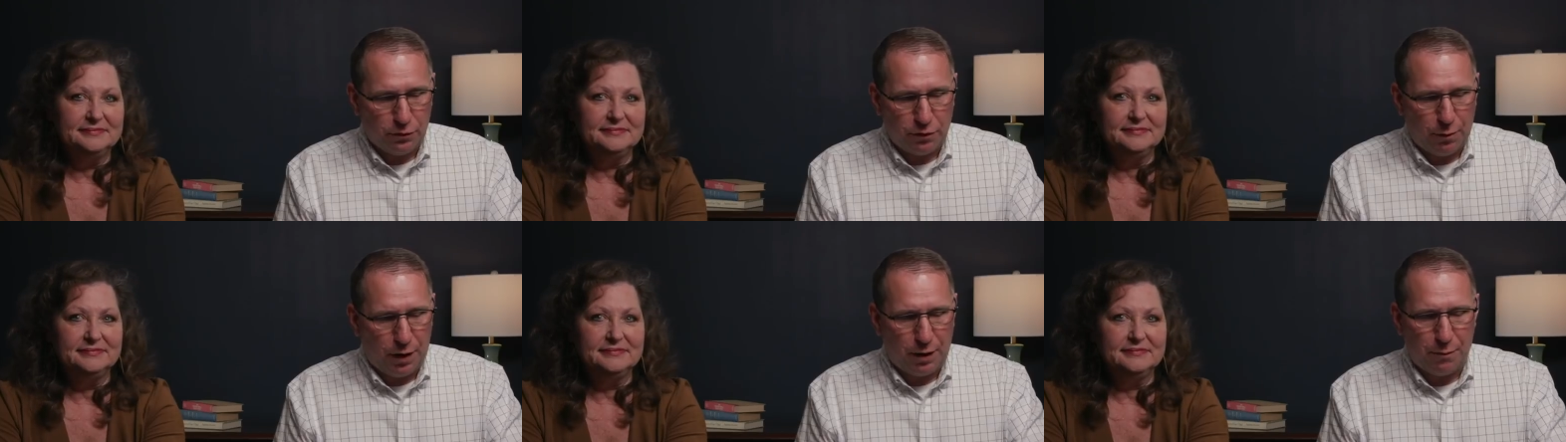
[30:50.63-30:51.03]

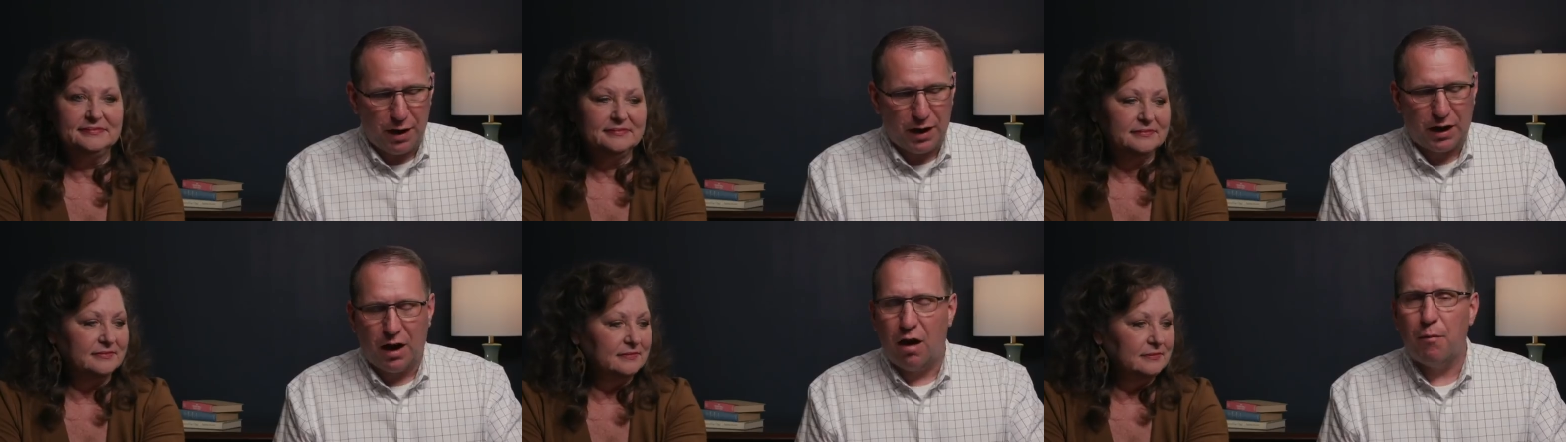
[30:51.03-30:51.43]
Speaker 1: somebody
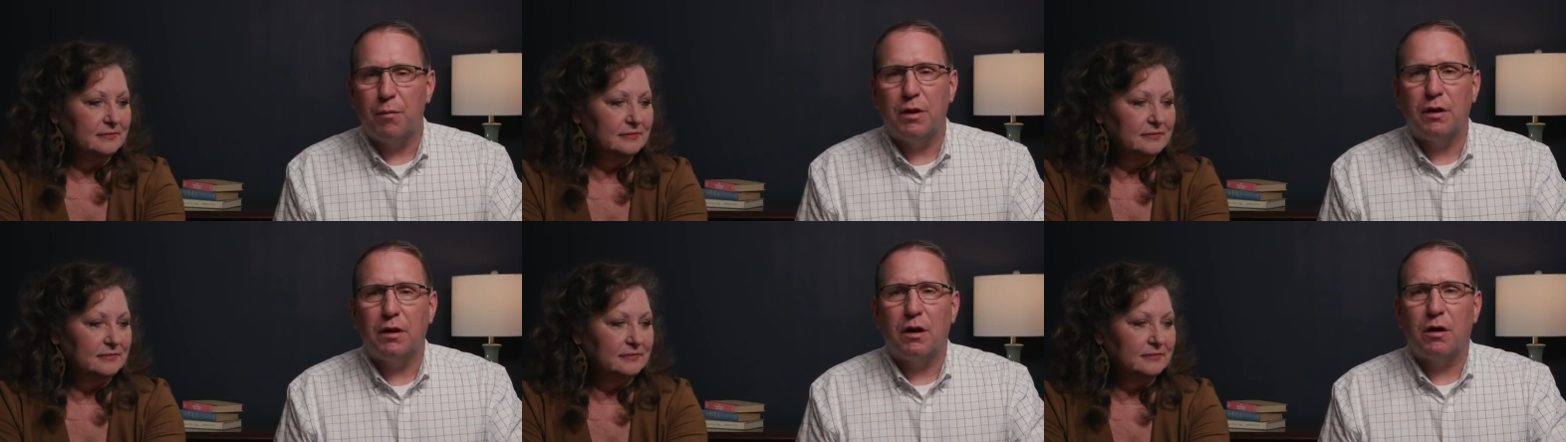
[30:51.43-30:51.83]
made a
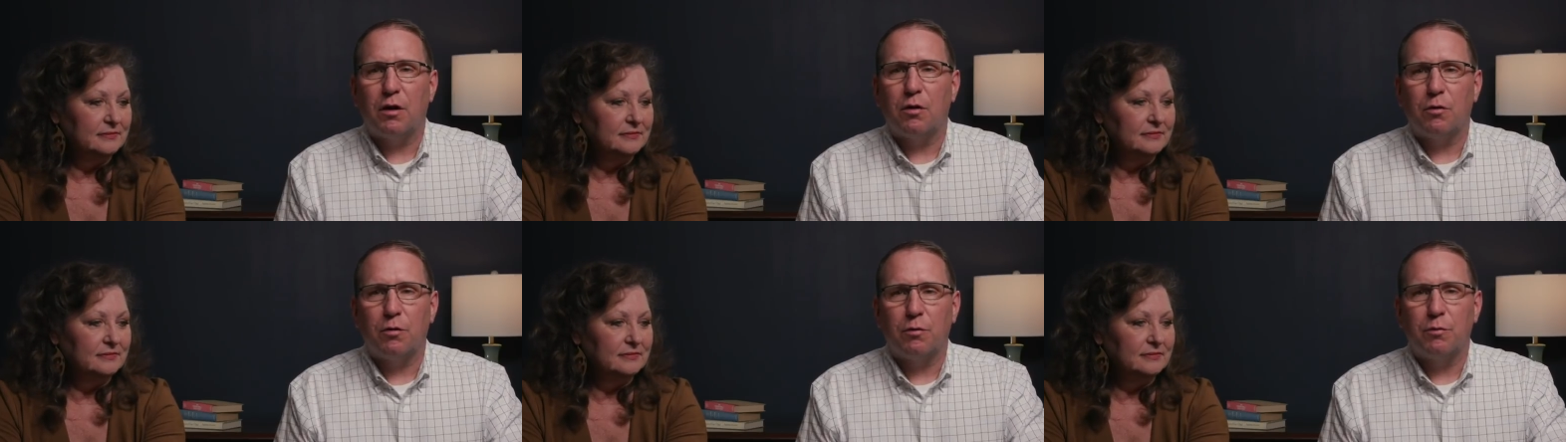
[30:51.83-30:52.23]
comment
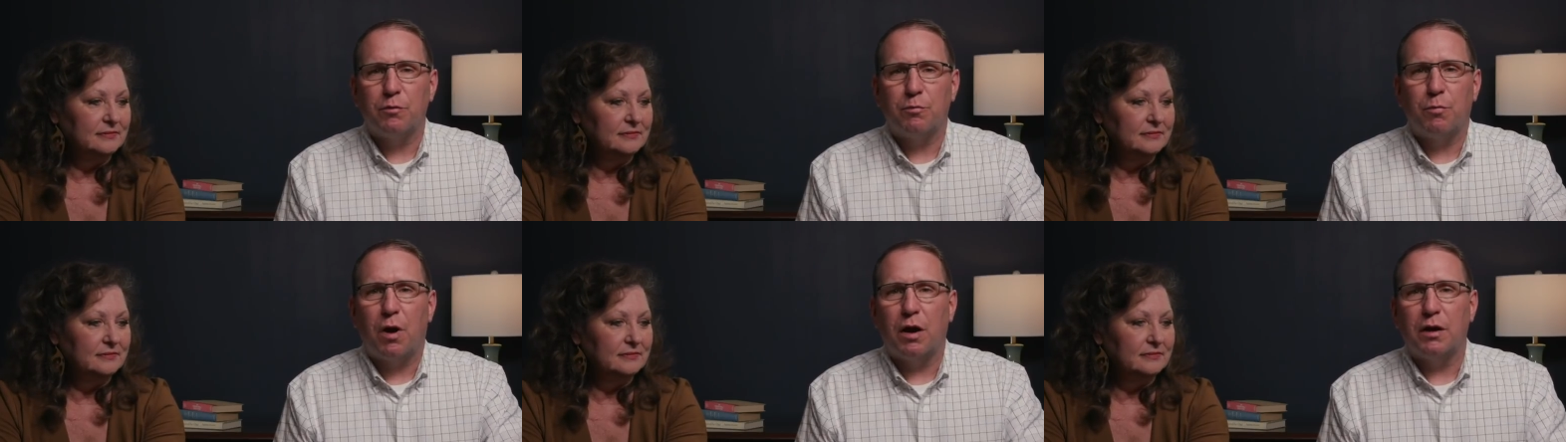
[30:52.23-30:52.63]
or
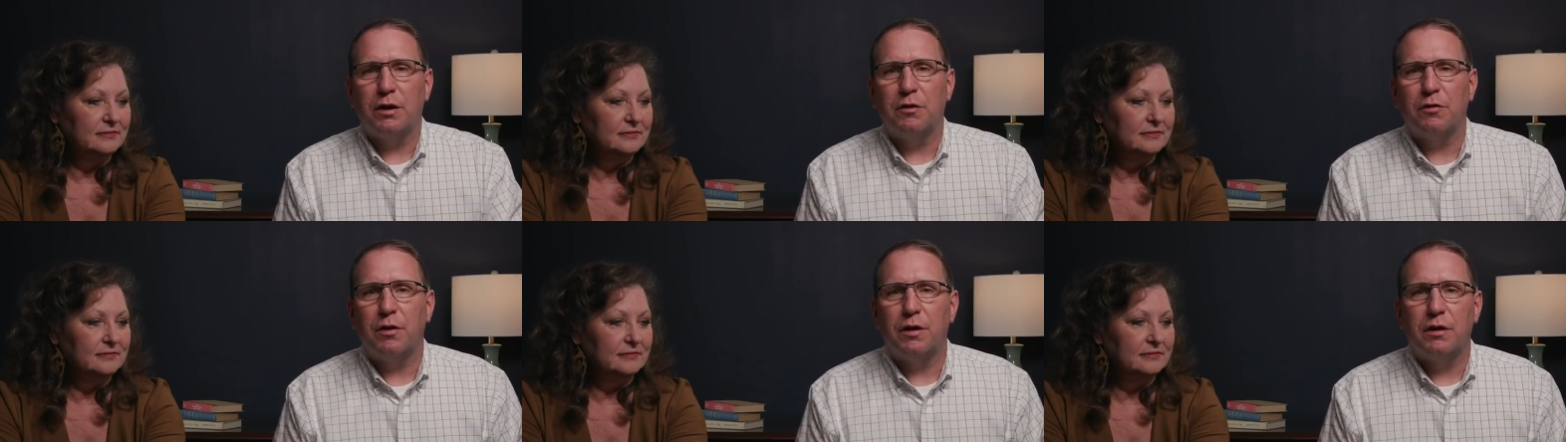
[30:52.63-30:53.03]
was brought
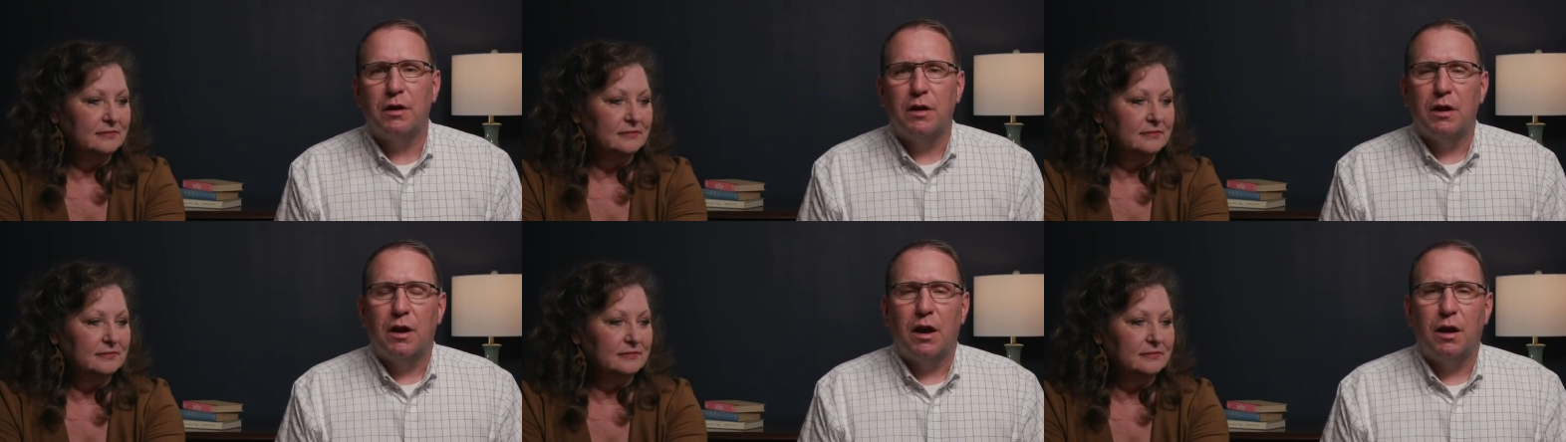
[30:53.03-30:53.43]
here that
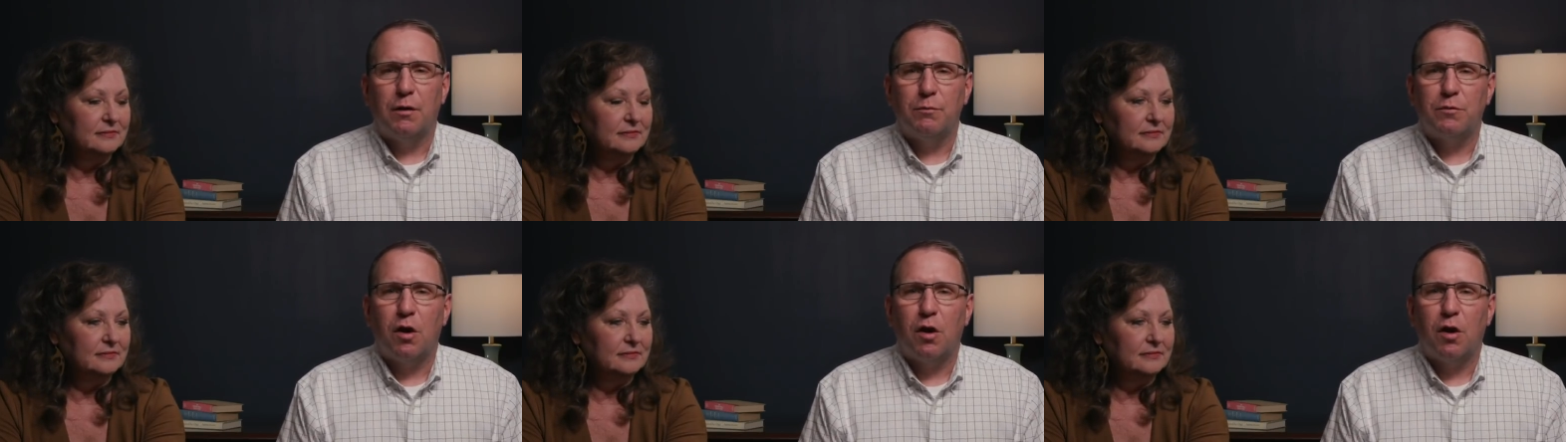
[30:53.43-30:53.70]
uh,